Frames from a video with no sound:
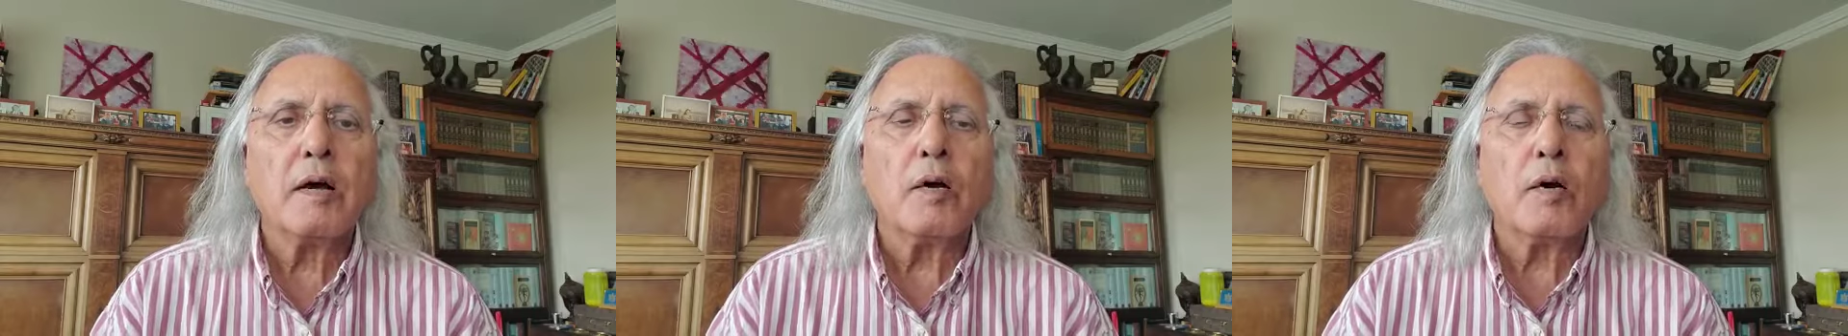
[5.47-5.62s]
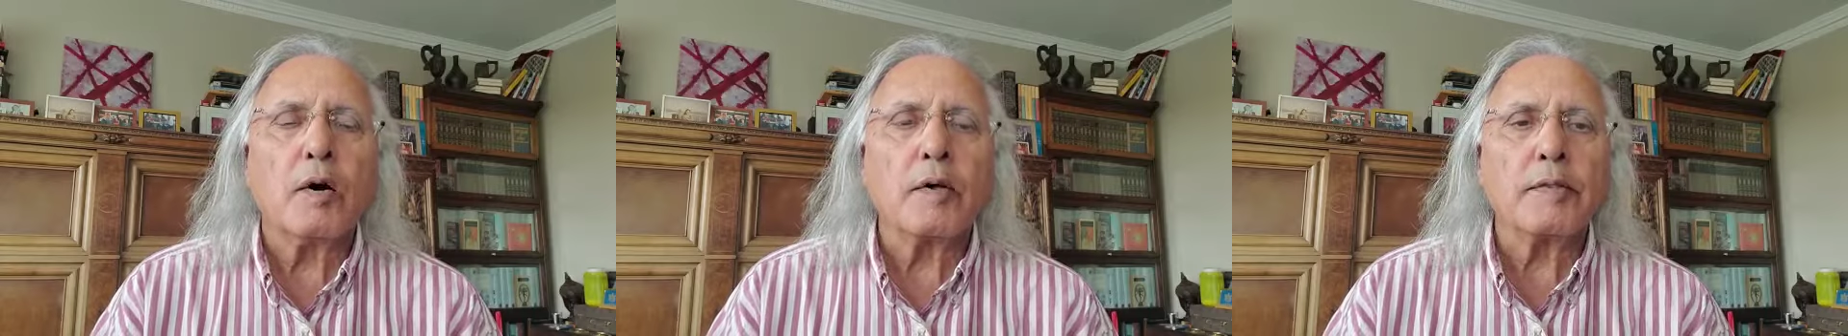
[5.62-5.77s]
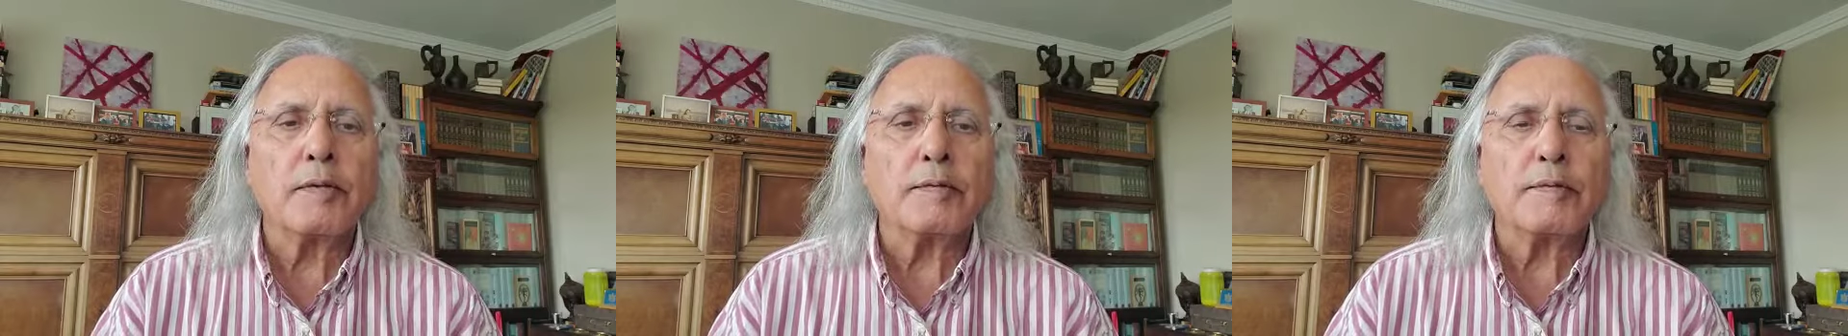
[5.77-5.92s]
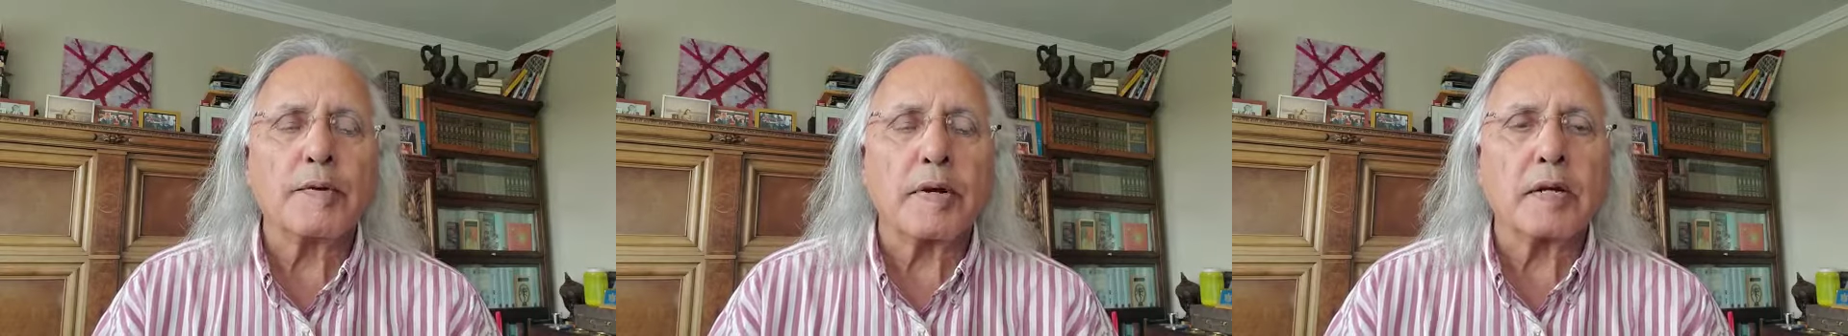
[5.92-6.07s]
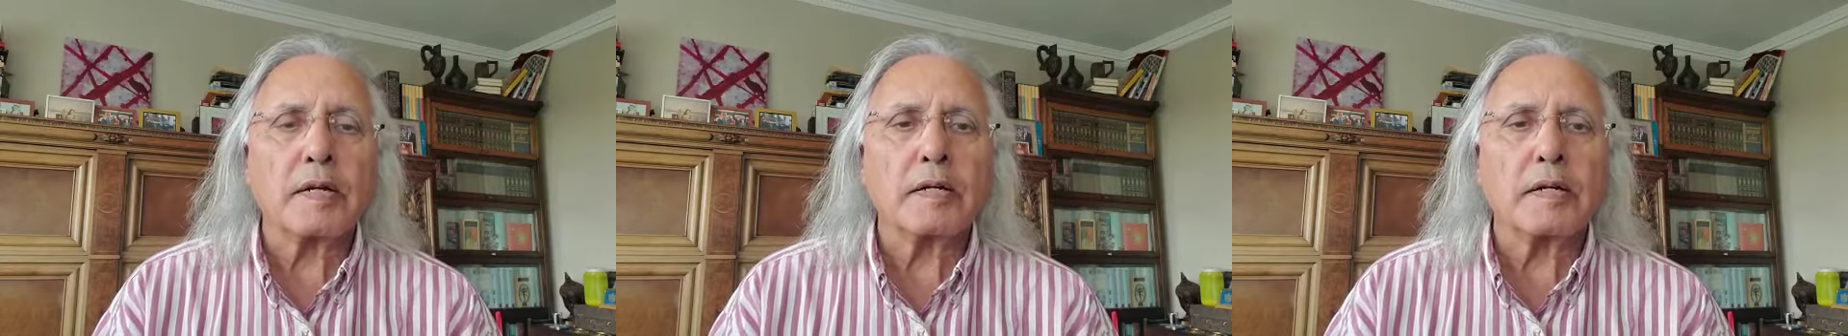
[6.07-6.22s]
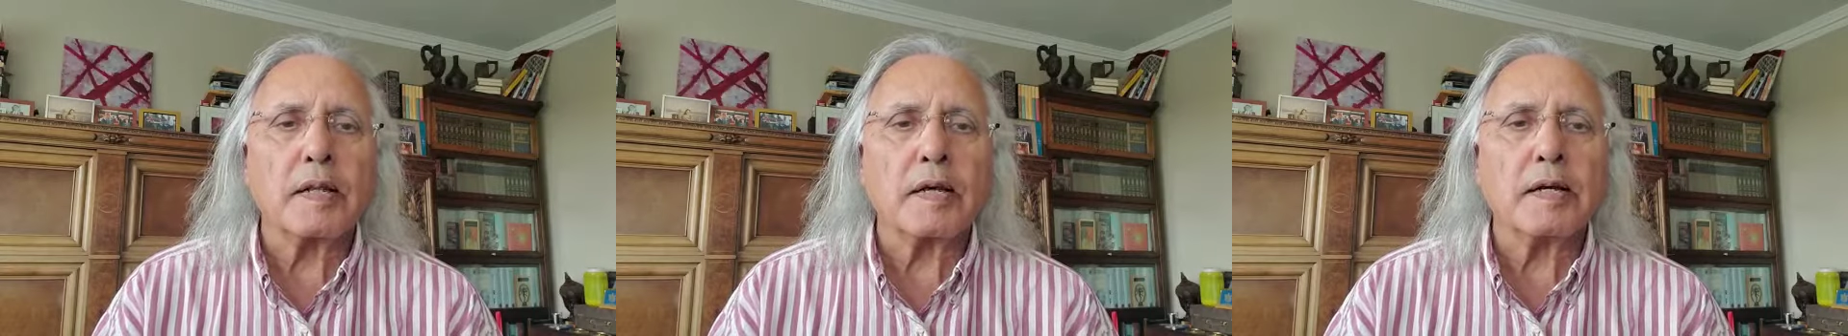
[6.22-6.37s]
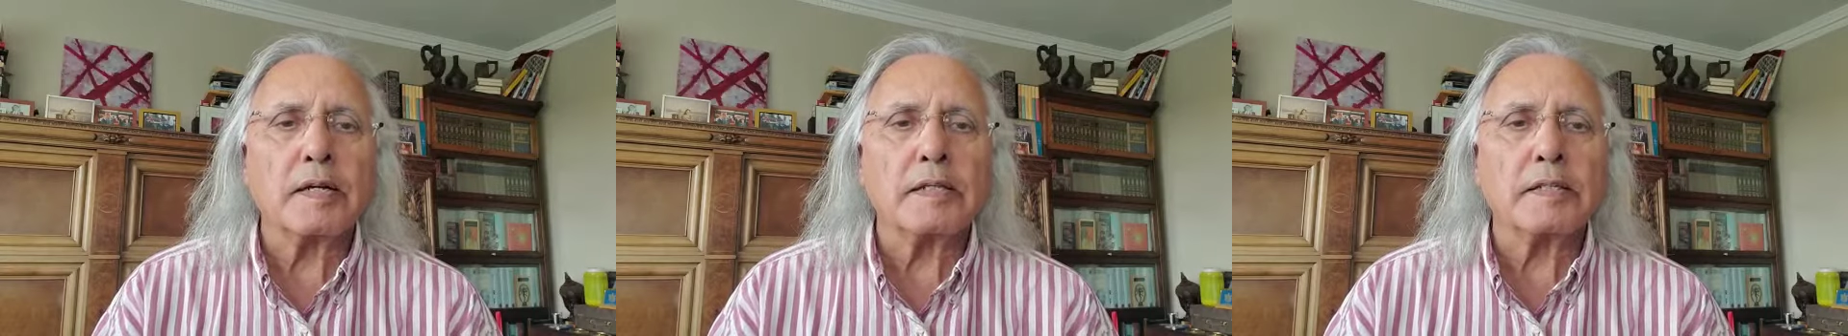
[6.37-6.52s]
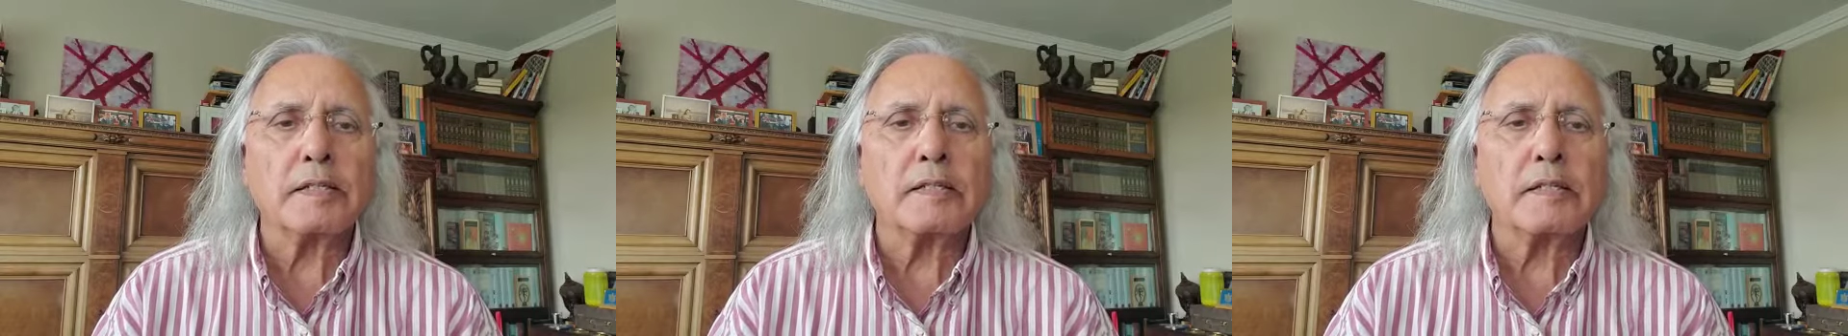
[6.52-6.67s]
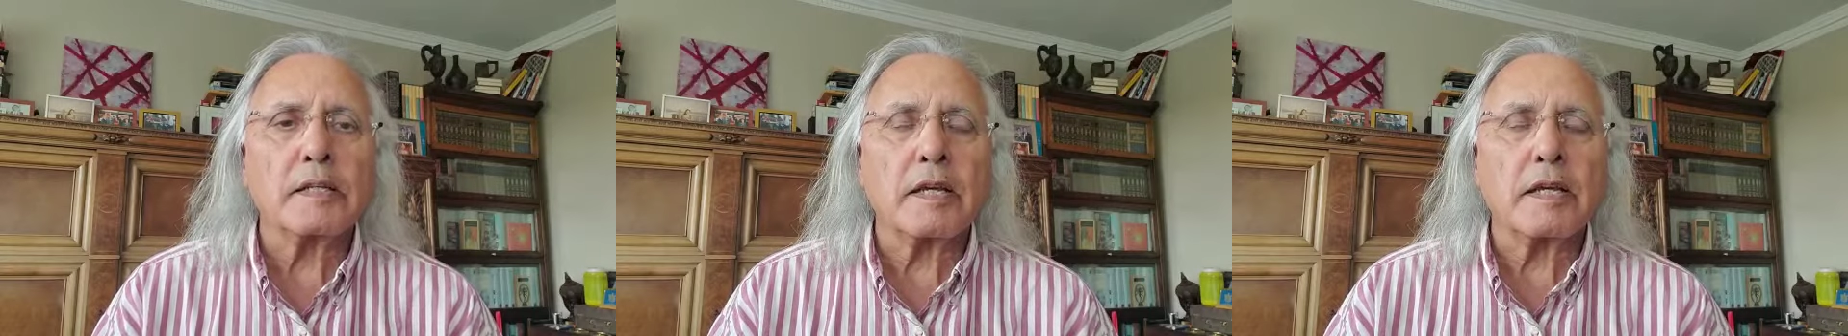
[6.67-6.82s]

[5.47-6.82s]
on the front lines